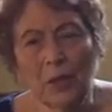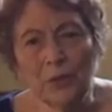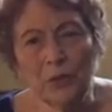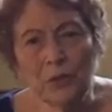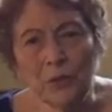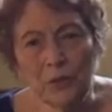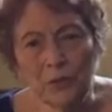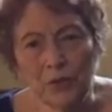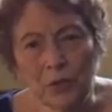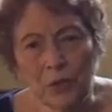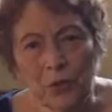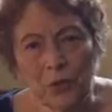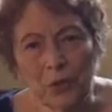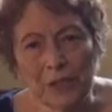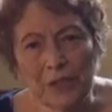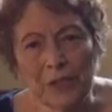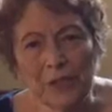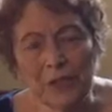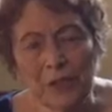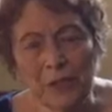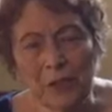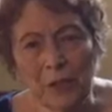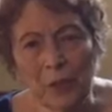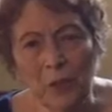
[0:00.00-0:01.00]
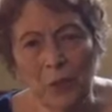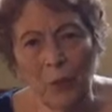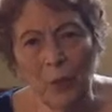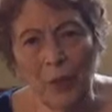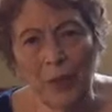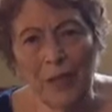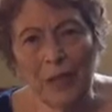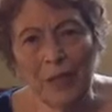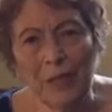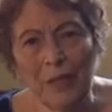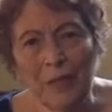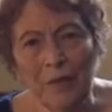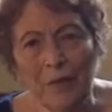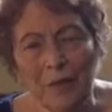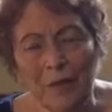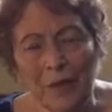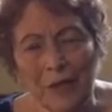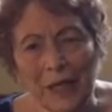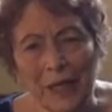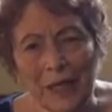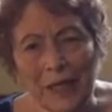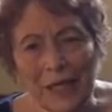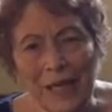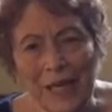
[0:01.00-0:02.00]
to trust in a way
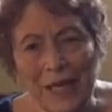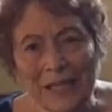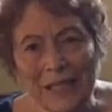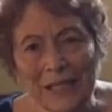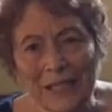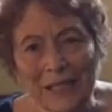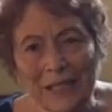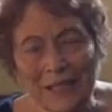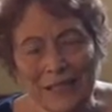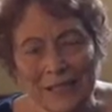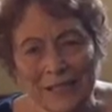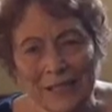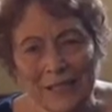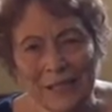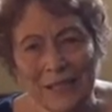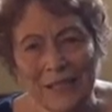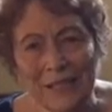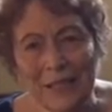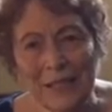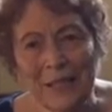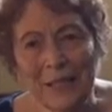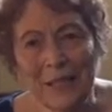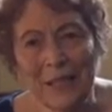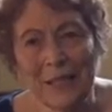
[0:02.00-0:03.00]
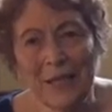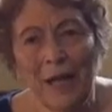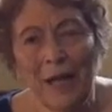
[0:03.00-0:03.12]
that I cannot see,